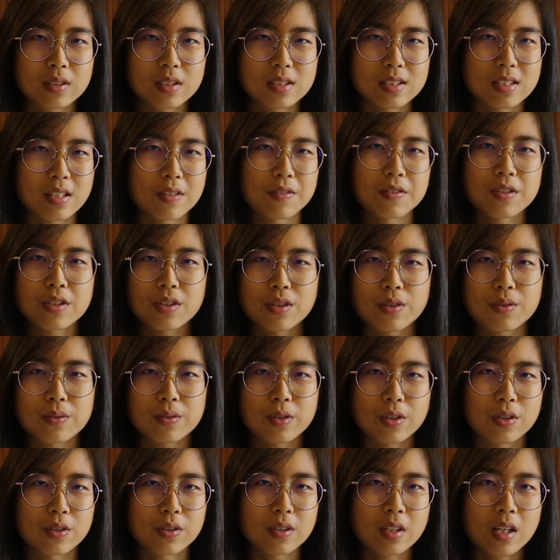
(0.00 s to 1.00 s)
It's definitely not
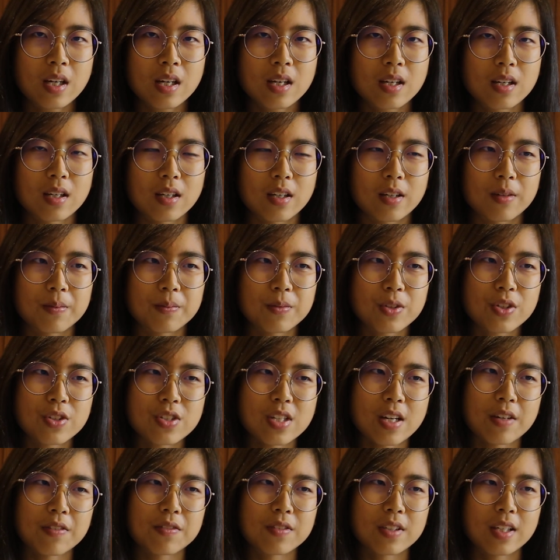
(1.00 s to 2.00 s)
wrong. You
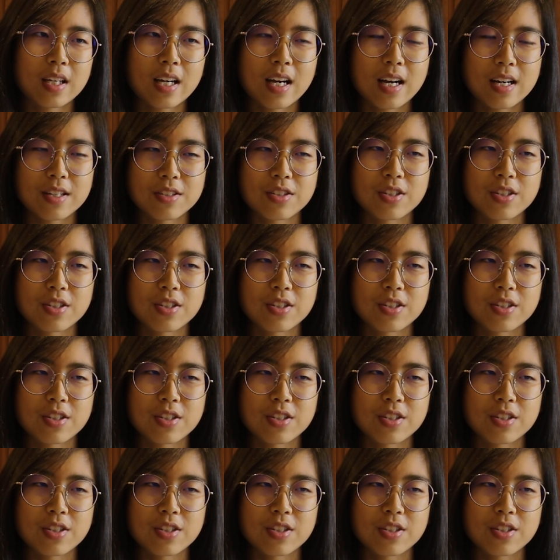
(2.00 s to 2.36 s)
definitely had